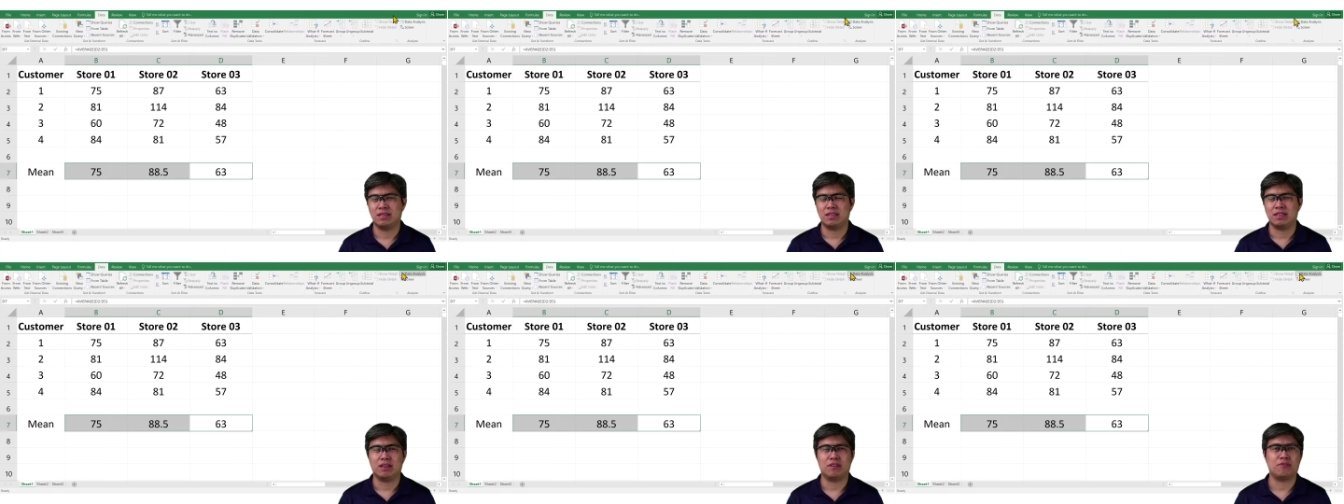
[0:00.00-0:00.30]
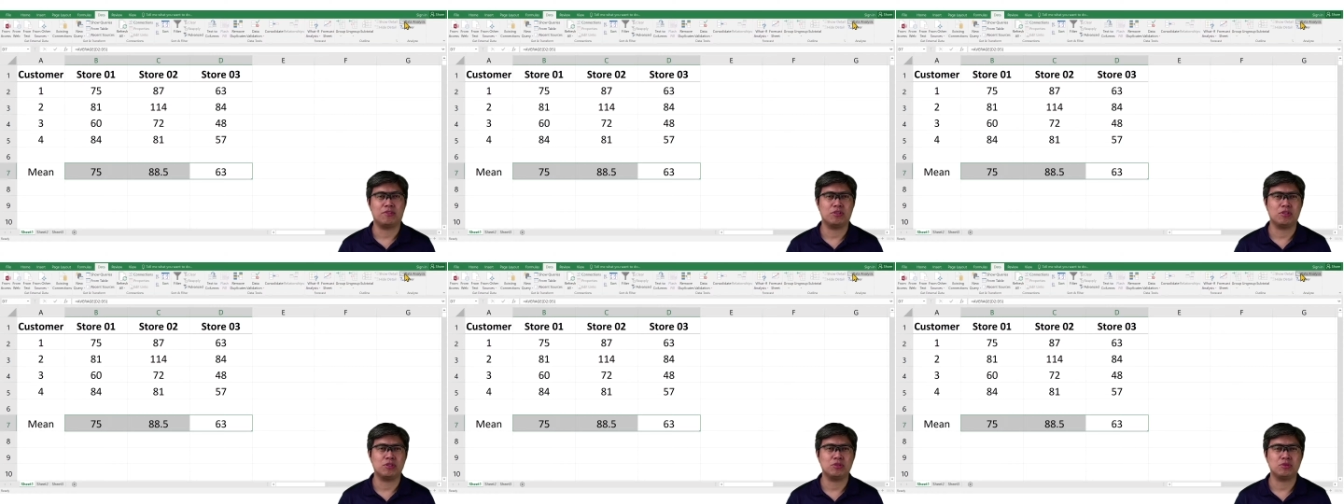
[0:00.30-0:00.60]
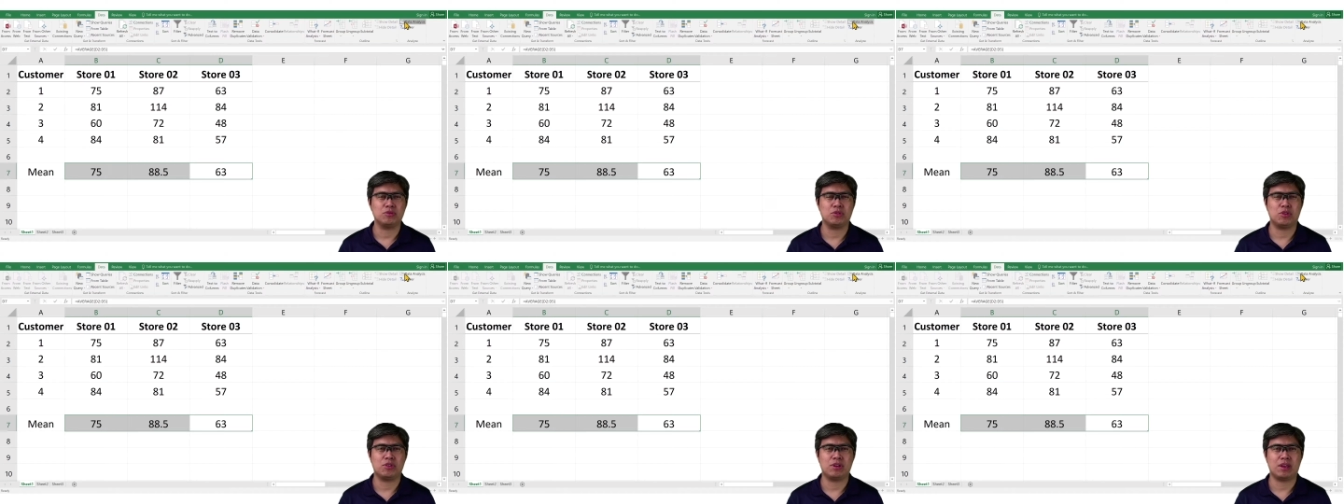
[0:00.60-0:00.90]
Now for those who
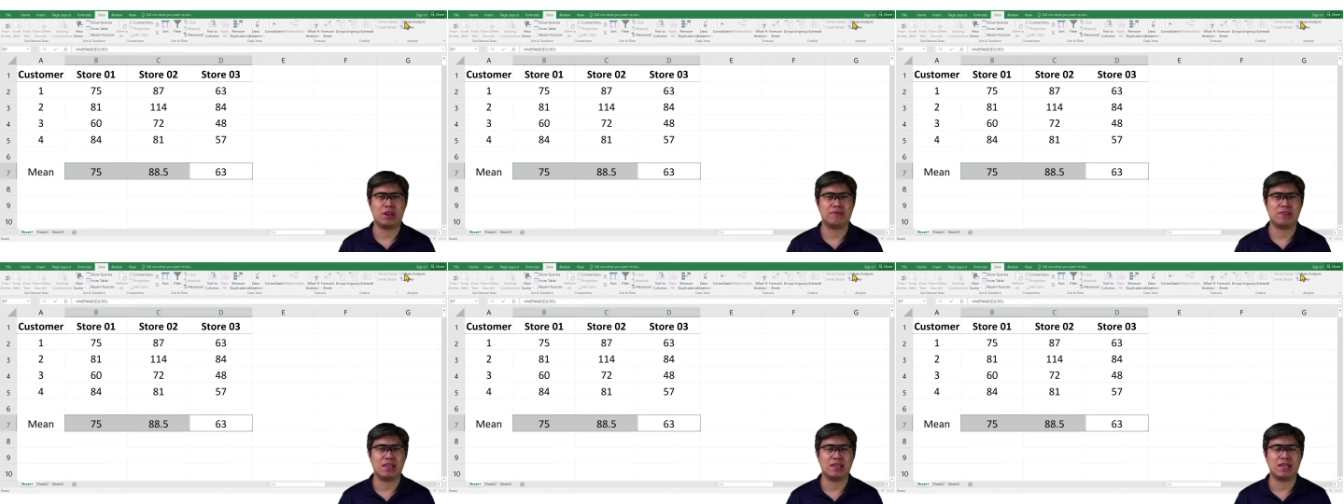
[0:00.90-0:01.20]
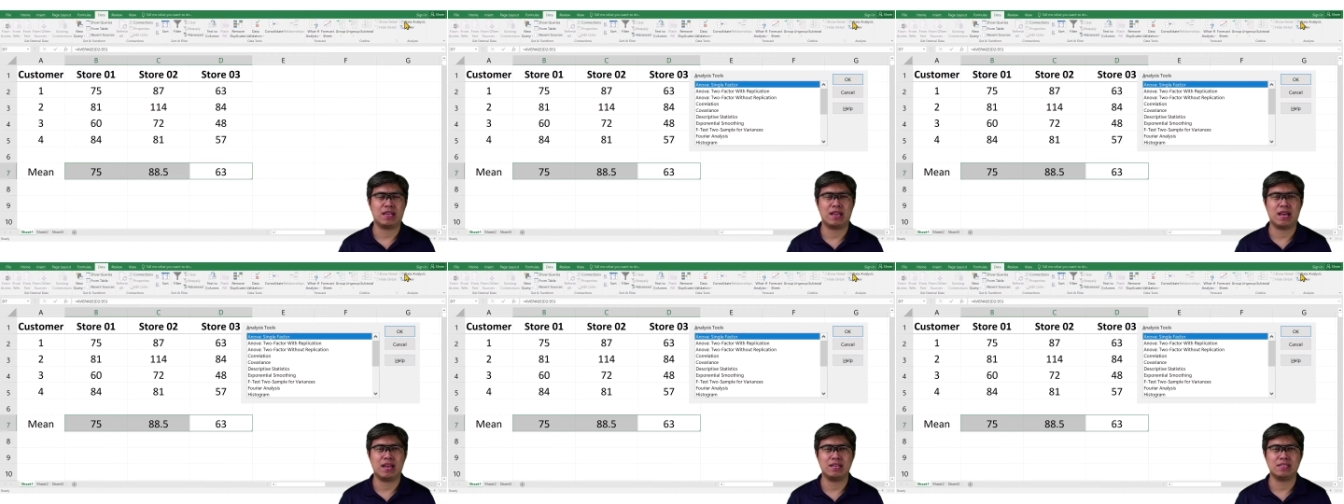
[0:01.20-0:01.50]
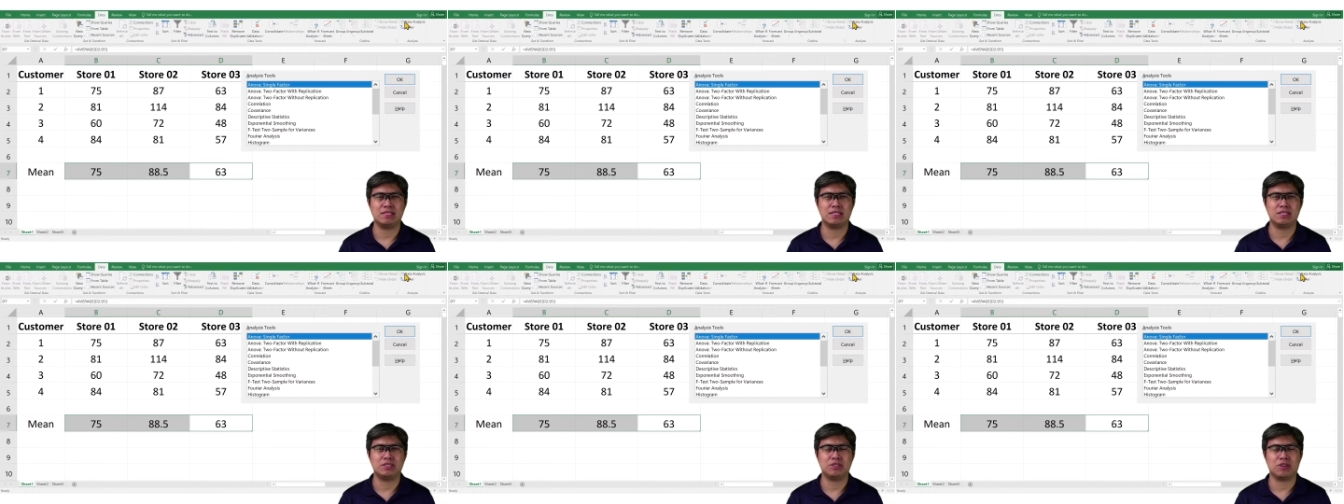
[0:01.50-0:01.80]
don't have data
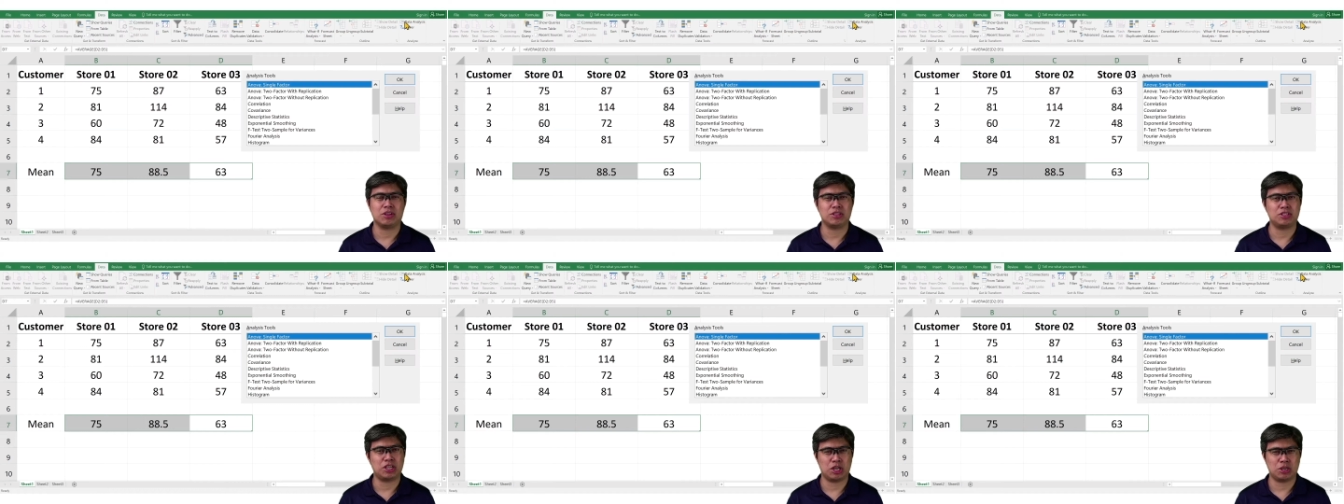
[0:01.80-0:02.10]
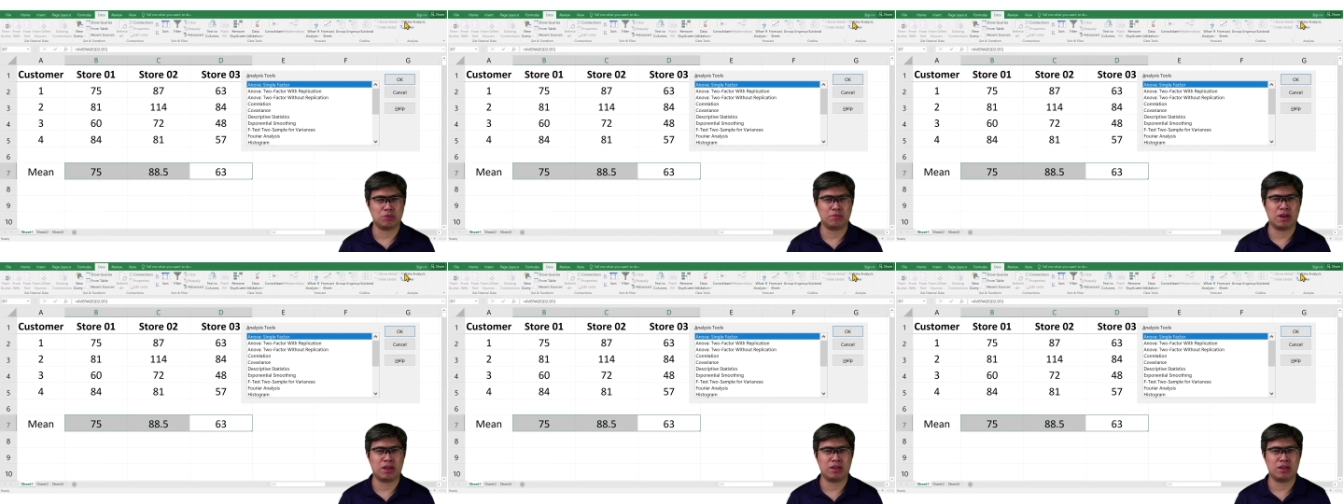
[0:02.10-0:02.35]
analysis, you can check out my